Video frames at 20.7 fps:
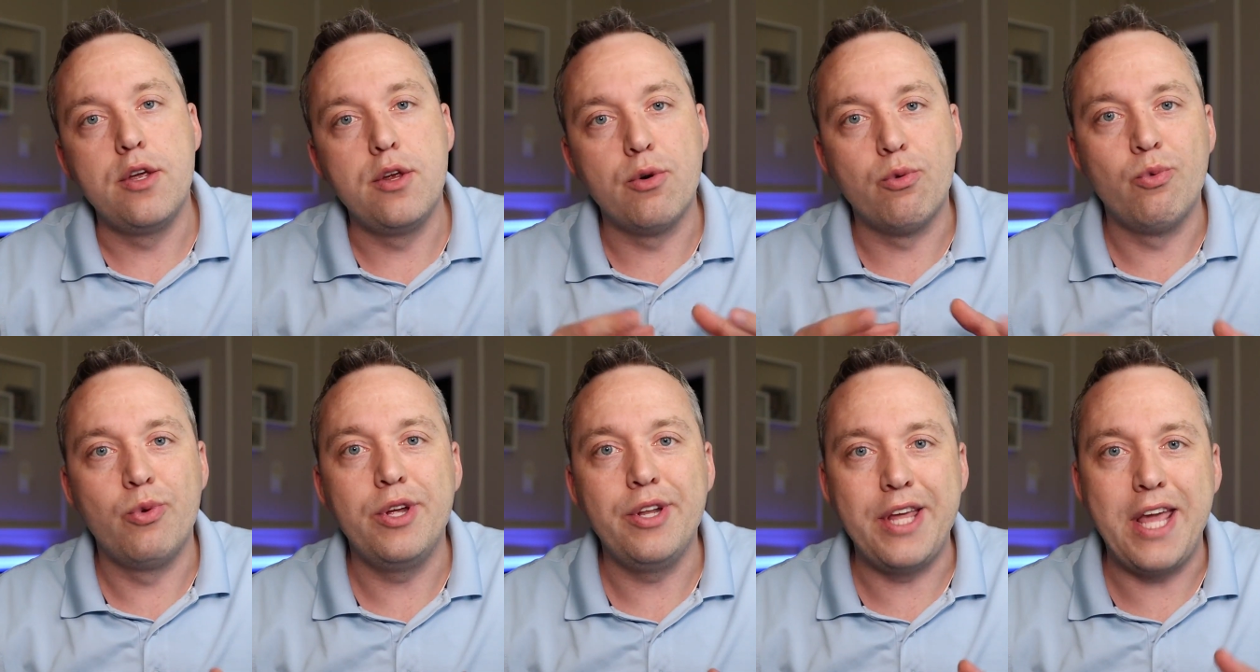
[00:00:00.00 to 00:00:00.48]
you're
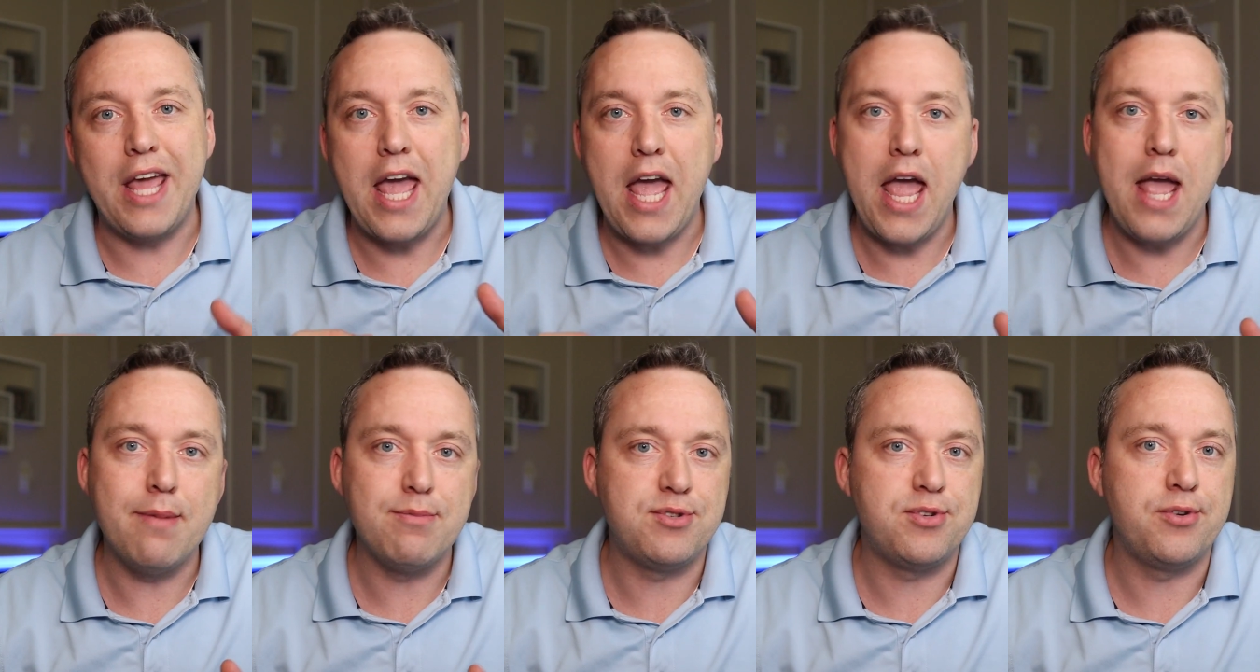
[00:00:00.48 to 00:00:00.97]
really
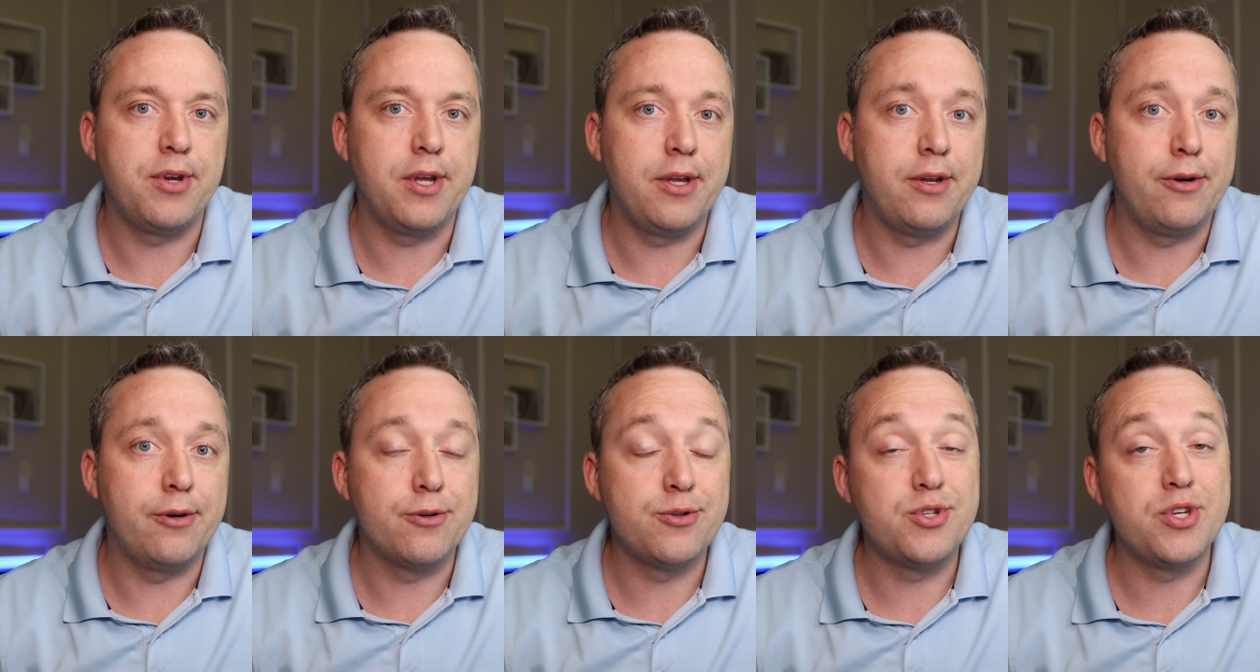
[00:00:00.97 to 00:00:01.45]

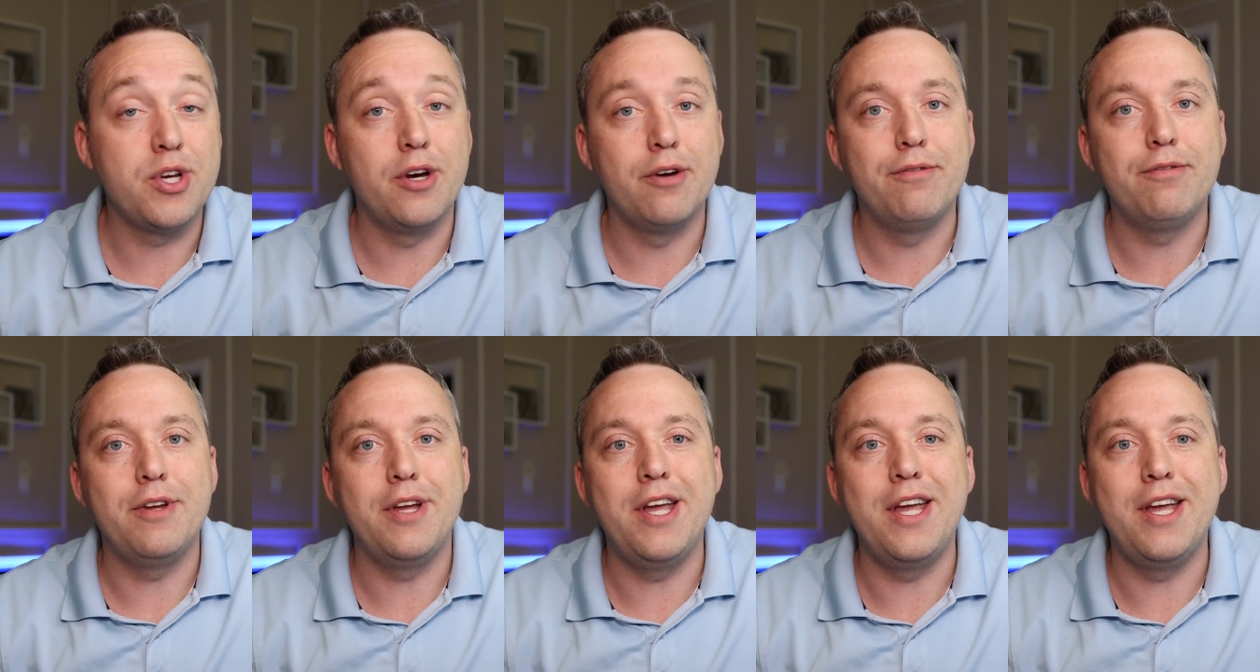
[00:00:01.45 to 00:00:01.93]
hamstringing
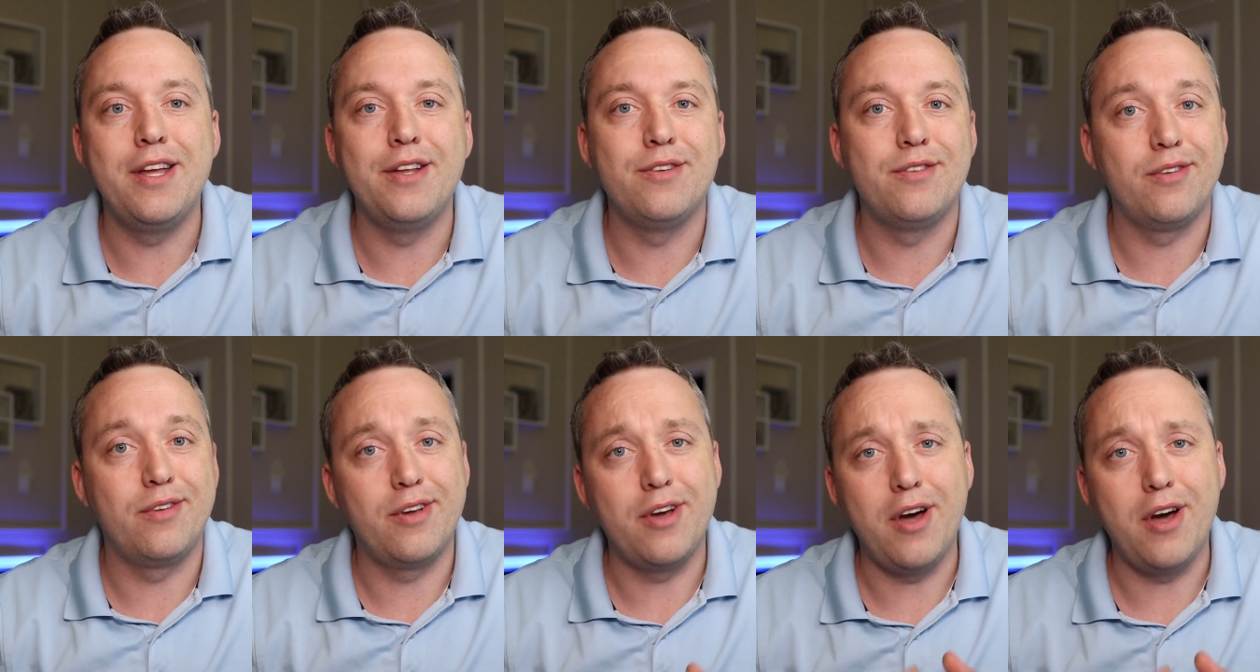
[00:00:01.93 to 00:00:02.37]
yourself and